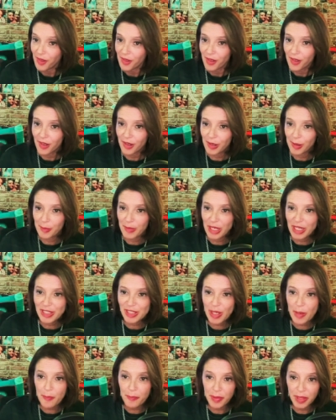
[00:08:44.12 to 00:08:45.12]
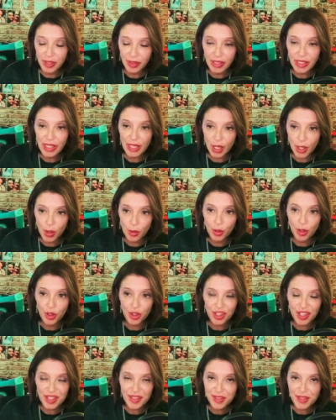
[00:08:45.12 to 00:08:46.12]
Um, he said Billy owed
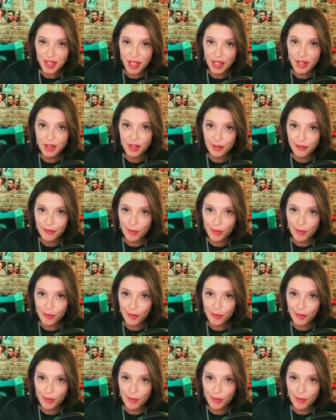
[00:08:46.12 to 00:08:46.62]
Chris Sr.